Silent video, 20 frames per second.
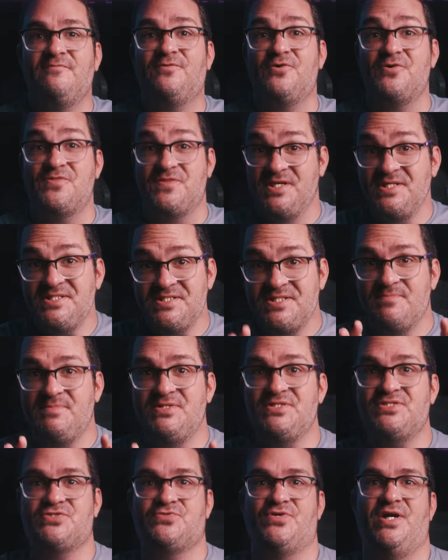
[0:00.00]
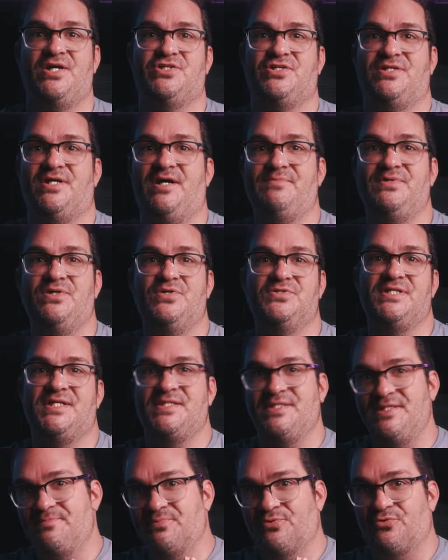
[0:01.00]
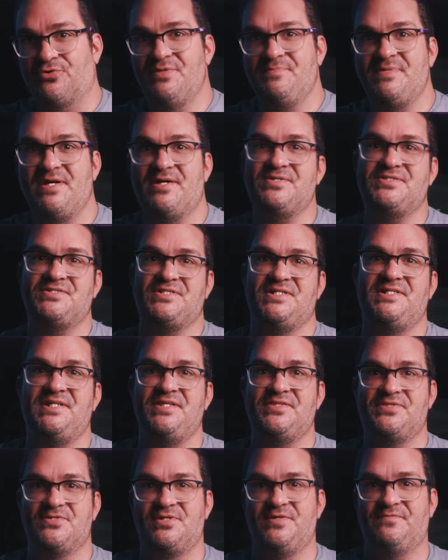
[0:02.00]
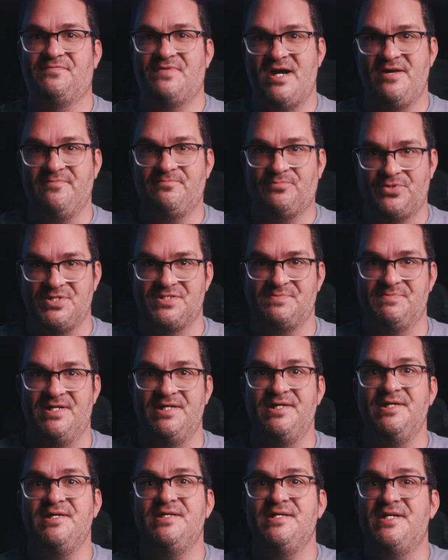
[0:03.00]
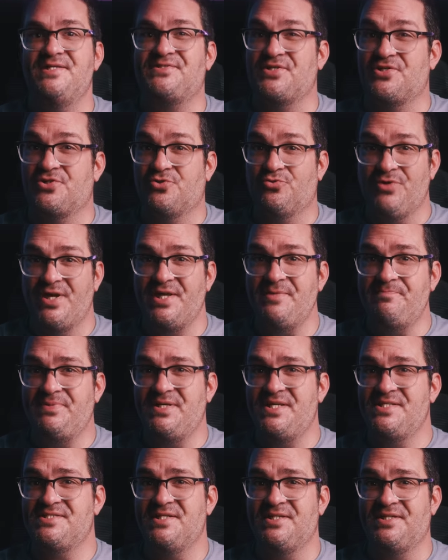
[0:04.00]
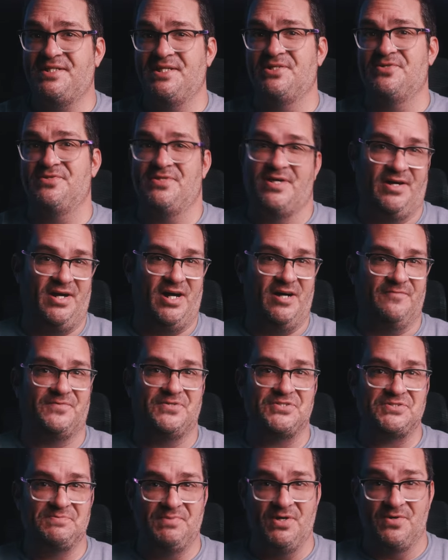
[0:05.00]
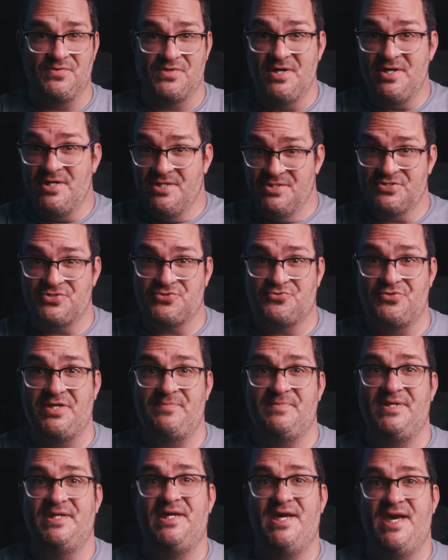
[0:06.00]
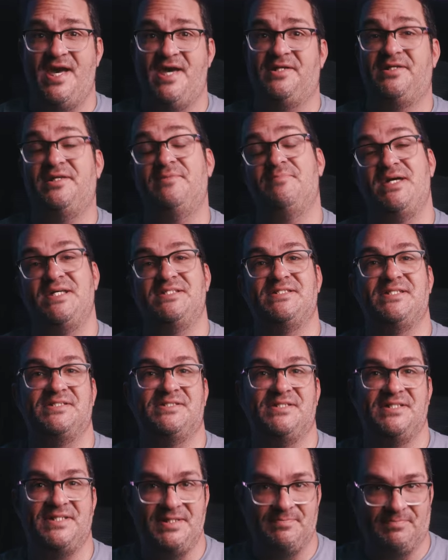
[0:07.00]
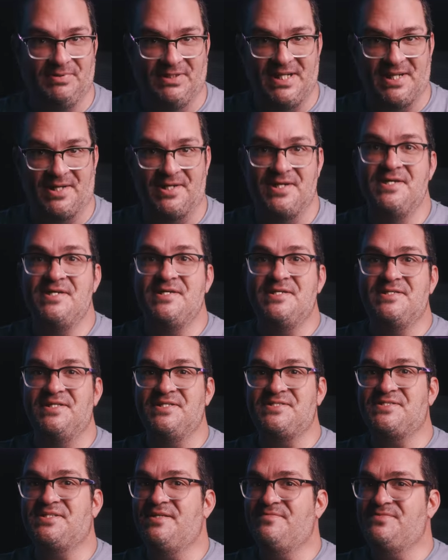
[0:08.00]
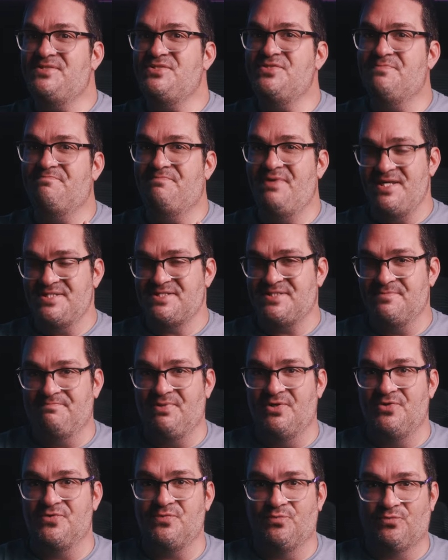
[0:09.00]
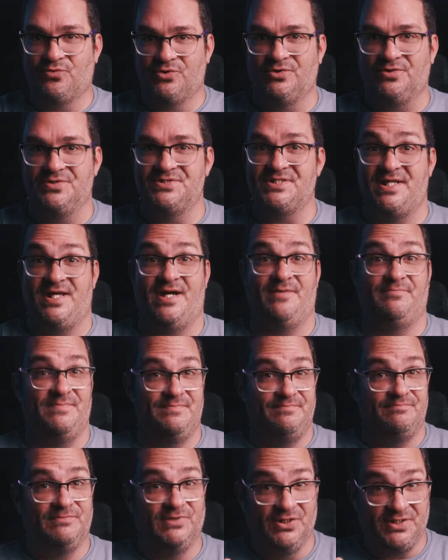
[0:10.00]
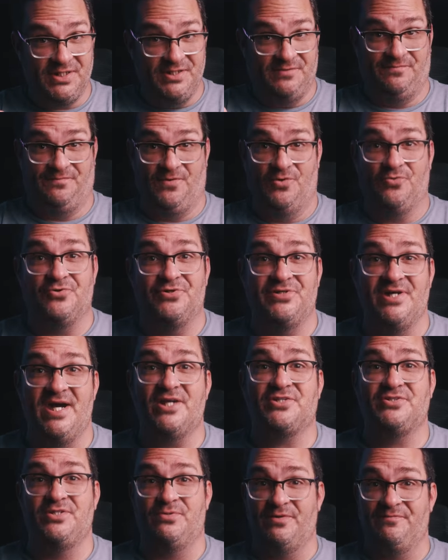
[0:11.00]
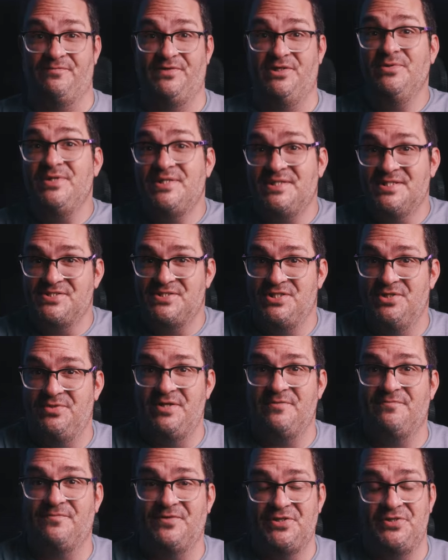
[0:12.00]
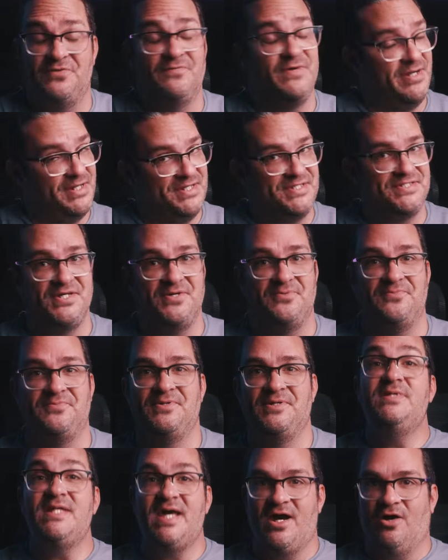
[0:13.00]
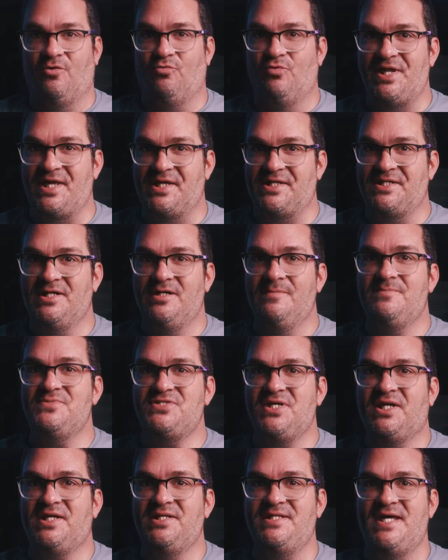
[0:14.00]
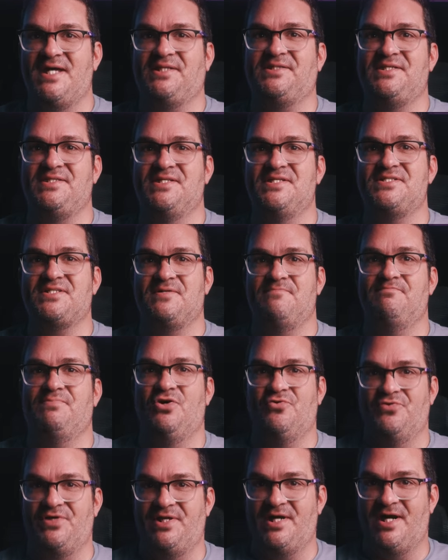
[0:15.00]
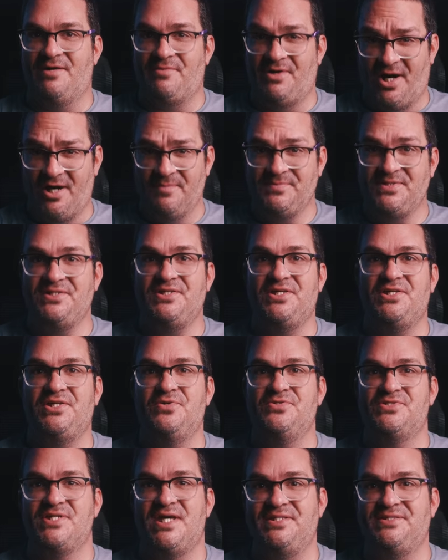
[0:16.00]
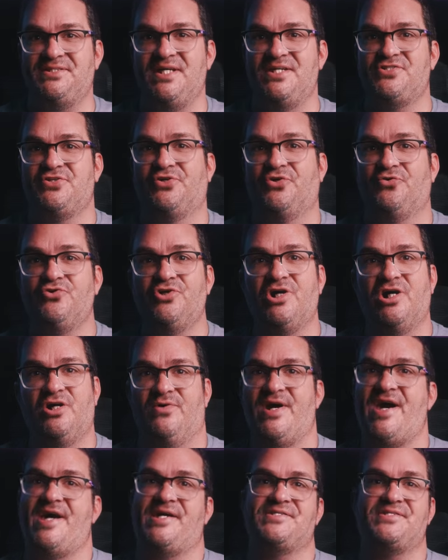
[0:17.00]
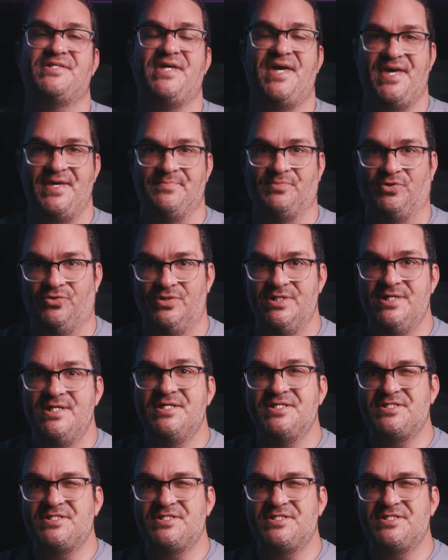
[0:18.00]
For this demonstration, I'm using the Primare CD35 Prisma. It's a great piece of gear that offers both streaming and an amazing CD player. This gives you the best of both worlds, and I'm looking forward to actually reviewing this unit for you very soon. Now, when it comes to connecting this component, I'm opting to use a digital coax cable.